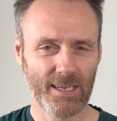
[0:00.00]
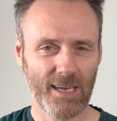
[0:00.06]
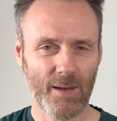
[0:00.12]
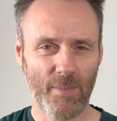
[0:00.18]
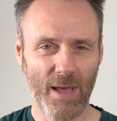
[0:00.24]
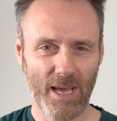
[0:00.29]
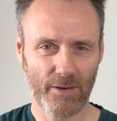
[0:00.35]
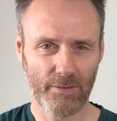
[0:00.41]

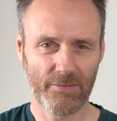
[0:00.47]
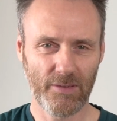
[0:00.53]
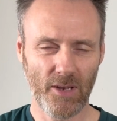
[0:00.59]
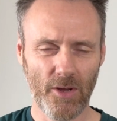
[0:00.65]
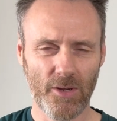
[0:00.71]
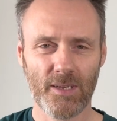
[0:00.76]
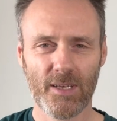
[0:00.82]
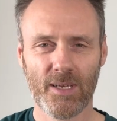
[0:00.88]
amount of
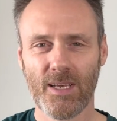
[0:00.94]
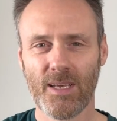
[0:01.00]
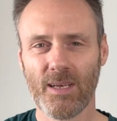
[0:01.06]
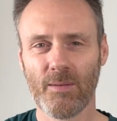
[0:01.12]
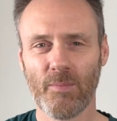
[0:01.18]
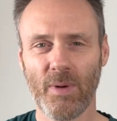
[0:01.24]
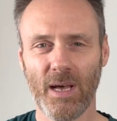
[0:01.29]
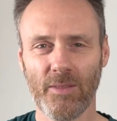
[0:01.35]
float,
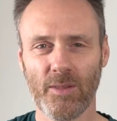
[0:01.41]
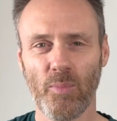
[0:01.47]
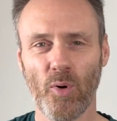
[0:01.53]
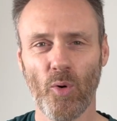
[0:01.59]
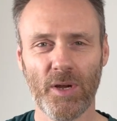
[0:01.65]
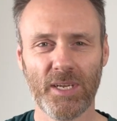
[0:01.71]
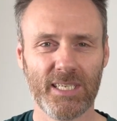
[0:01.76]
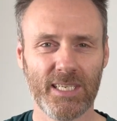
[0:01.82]
but the
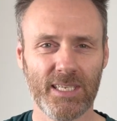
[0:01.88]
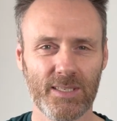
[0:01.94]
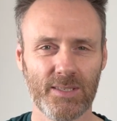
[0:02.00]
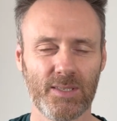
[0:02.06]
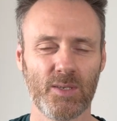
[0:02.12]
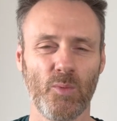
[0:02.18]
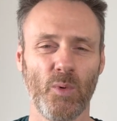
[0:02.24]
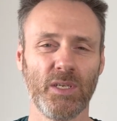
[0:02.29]
point
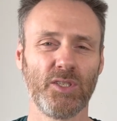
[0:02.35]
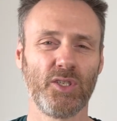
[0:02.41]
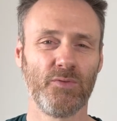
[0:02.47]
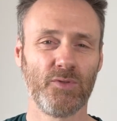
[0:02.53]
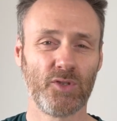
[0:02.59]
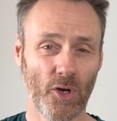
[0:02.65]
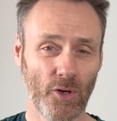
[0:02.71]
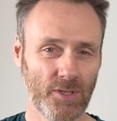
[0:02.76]
is, once
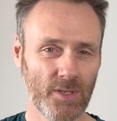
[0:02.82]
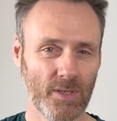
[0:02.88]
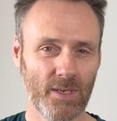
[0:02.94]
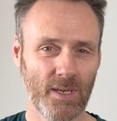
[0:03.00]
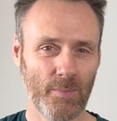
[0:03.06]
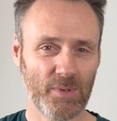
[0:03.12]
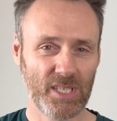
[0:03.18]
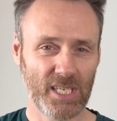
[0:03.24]
you've
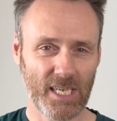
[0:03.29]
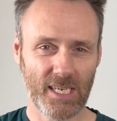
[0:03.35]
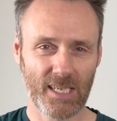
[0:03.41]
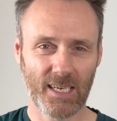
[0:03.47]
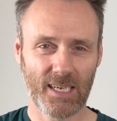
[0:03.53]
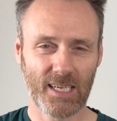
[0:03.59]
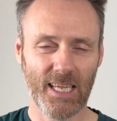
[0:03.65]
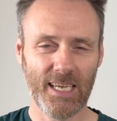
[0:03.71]
chosen a
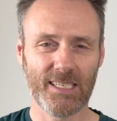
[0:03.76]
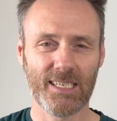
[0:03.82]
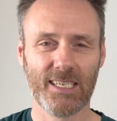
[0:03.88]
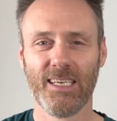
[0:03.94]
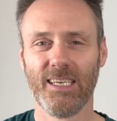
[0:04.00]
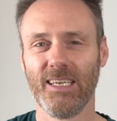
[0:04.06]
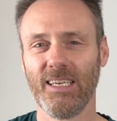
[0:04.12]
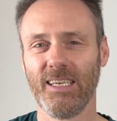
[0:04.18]
particular cleat,
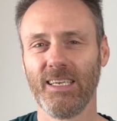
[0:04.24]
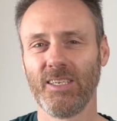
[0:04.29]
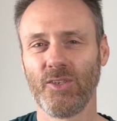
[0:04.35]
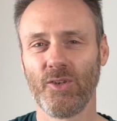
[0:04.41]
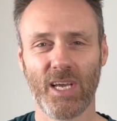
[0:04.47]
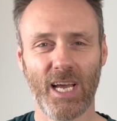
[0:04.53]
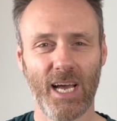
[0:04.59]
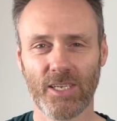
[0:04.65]

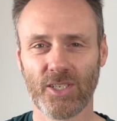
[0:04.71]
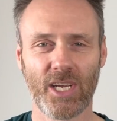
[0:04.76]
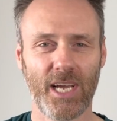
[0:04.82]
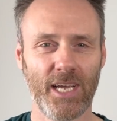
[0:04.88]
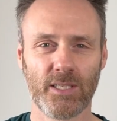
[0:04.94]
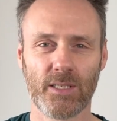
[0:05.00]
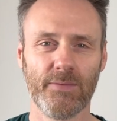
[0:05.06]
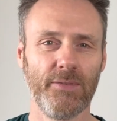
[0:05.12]
you can't
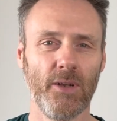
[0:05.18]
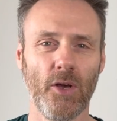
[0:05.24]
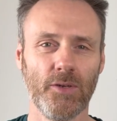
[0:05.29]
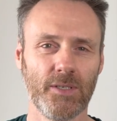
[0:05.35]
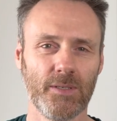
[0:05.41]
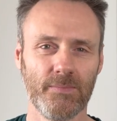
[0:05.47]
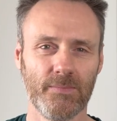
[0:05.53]
change the float.